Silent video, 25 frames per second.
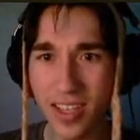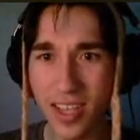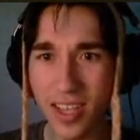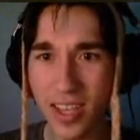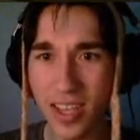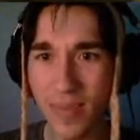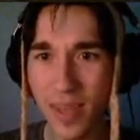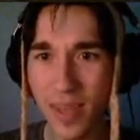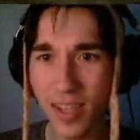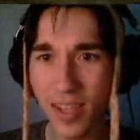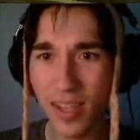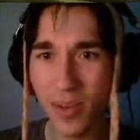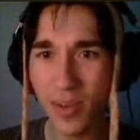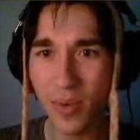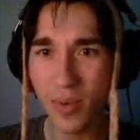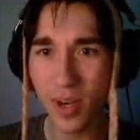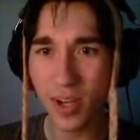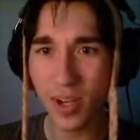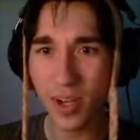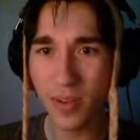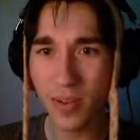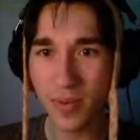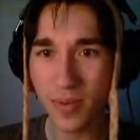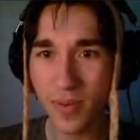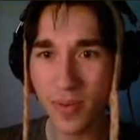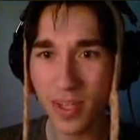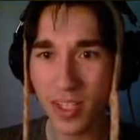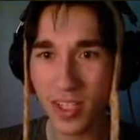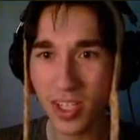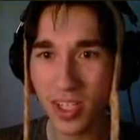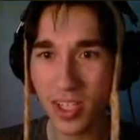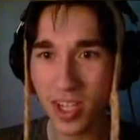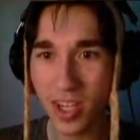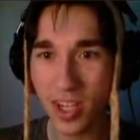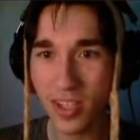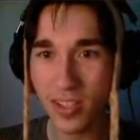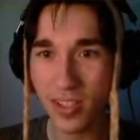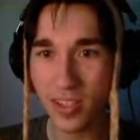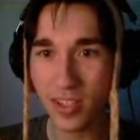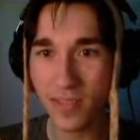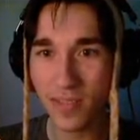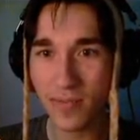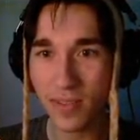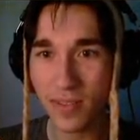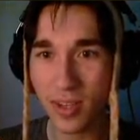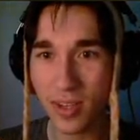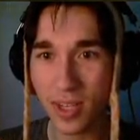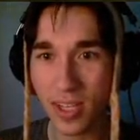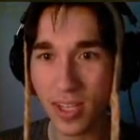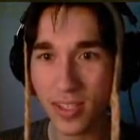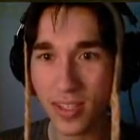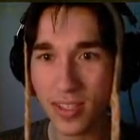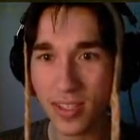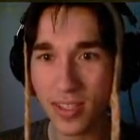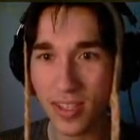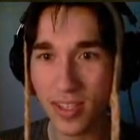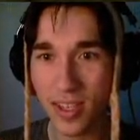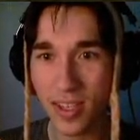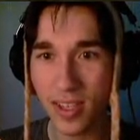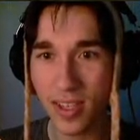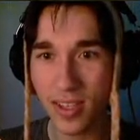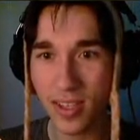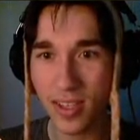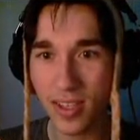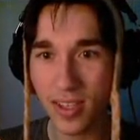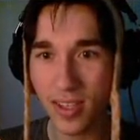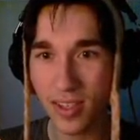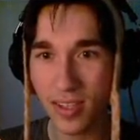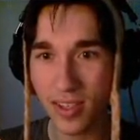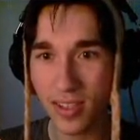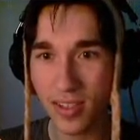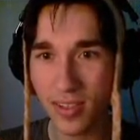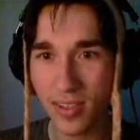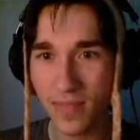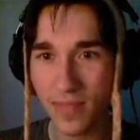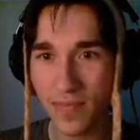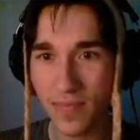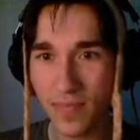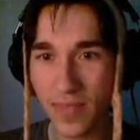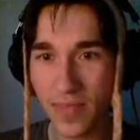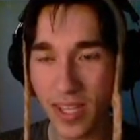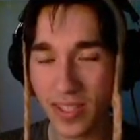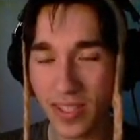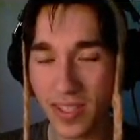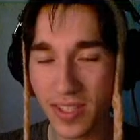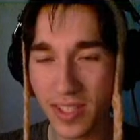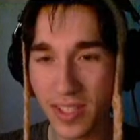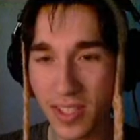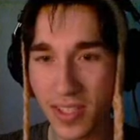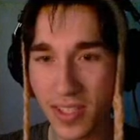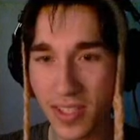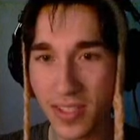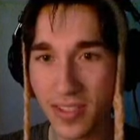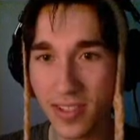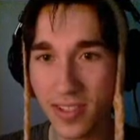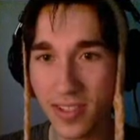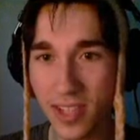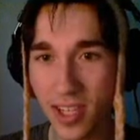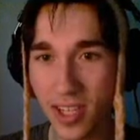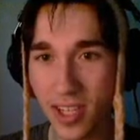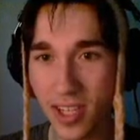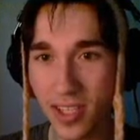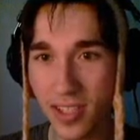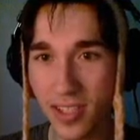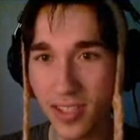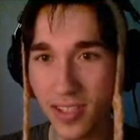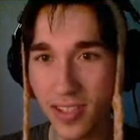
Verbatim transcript: He the work much harder for us. That sucks, John.